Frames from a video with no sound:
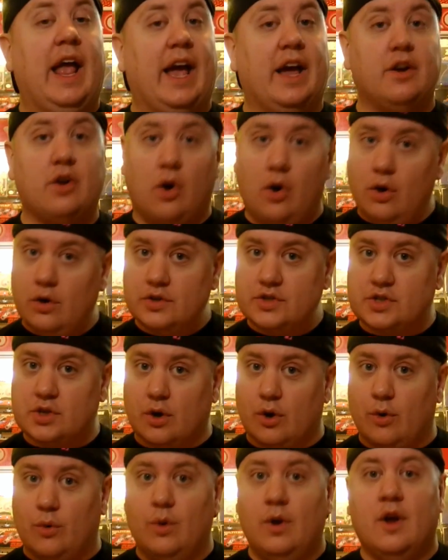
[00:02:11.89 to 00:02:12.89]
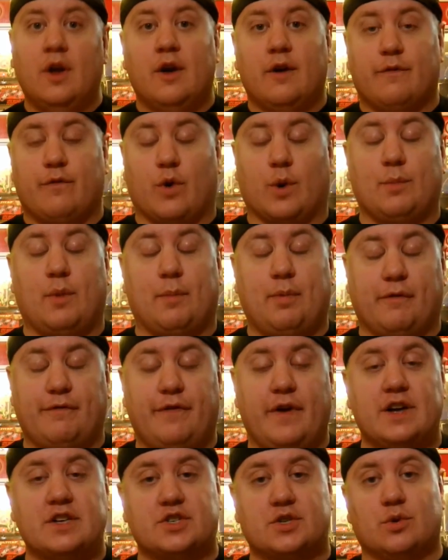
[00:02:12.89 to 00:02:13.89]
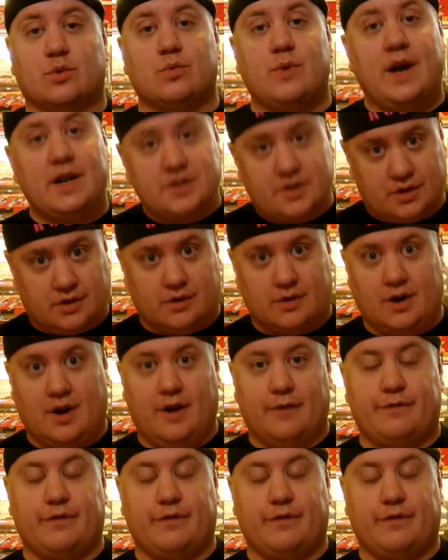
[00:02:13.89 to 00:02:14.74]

and also former professional wrestler.